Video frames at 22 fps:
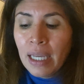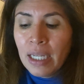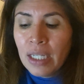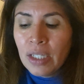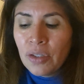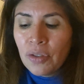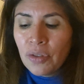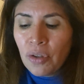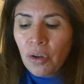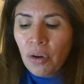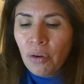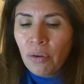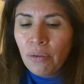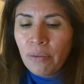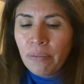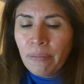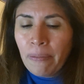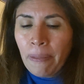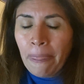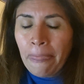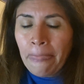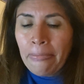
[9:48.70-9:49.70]

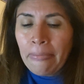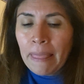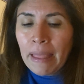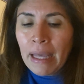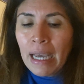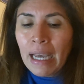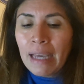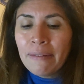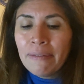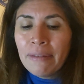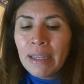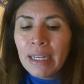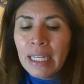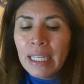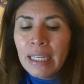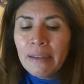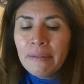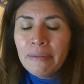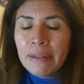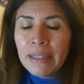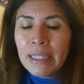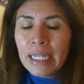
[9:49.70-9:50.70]
So I
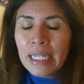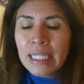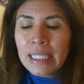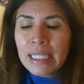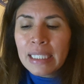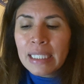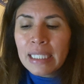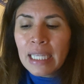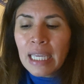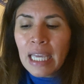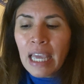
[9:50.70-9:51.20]
believe that